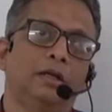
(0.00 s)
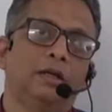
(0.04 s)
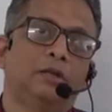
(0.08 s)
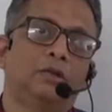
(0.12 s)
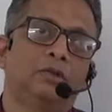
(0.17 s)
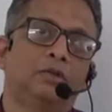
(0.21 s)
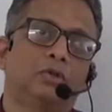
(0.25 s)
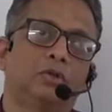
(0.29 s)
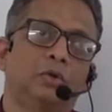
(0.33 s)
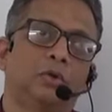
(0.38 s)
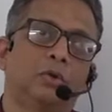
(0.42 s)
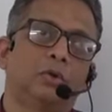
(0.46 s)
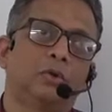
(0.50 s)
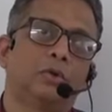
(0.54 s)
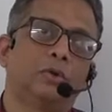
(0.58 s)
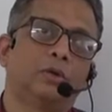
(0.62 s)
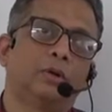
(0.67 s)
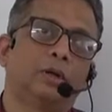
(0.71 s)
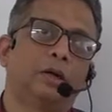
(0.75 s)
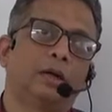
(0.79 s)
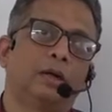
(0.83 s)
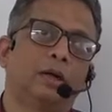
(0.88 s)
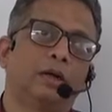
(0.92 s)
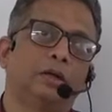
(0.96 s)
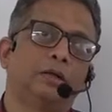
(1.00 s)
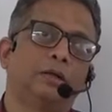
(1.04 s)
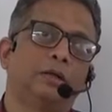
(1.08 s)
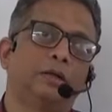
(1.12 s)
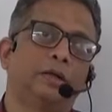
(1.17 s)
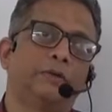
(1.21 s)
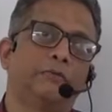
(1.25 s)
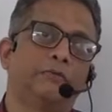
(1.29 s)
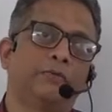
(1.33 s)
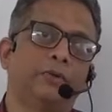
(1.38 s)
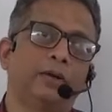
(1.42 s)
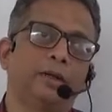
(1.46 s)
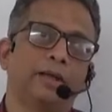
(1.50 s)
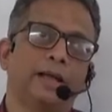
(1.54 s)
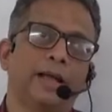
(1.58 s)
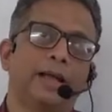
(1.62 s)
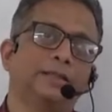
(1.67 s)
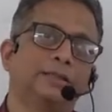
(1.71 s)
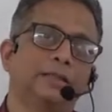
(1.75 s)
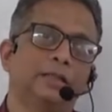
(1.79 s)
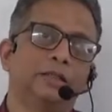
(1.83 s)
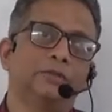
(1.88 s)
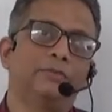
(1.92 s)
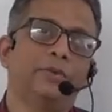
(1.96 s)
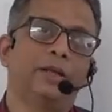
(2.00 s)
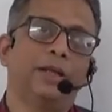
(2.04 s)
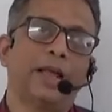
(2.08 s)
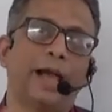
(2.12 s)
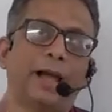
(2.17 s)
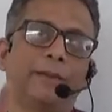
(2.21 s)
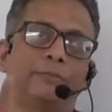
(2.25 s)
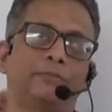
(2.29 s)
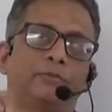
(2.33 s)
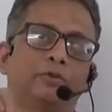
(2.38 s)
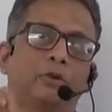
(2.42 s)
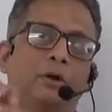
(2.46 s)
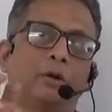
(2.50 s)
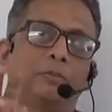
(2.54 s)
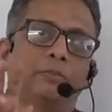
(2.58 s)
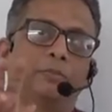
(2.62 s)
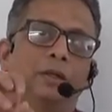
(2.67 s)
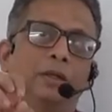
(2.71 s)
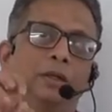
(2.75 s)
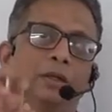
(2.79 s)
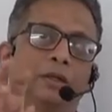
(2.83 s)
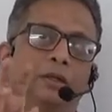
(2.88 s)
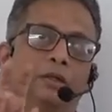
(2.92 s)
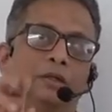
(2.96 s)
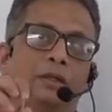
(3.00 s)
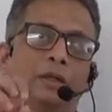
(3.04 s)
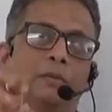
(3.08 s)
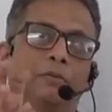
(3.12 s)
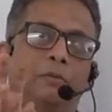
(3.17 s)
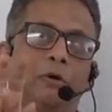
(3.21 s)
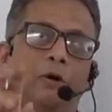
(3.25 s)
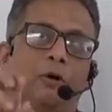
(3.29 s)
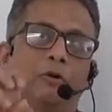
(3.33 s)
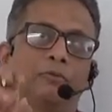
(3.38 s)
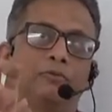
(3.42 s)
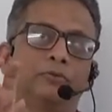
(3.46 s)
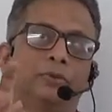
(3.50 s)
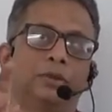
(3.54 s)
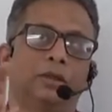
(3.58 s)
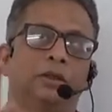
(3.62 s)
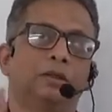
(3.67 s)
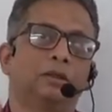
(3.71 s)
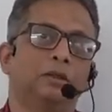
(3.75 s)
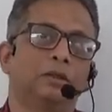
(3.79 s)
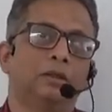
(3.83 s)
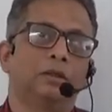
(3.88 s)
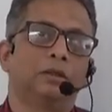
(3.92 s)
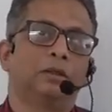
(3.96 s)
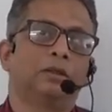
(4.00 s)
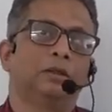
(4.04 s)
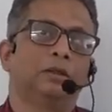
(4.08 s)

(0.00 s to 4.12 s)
so different gases will absorb some of the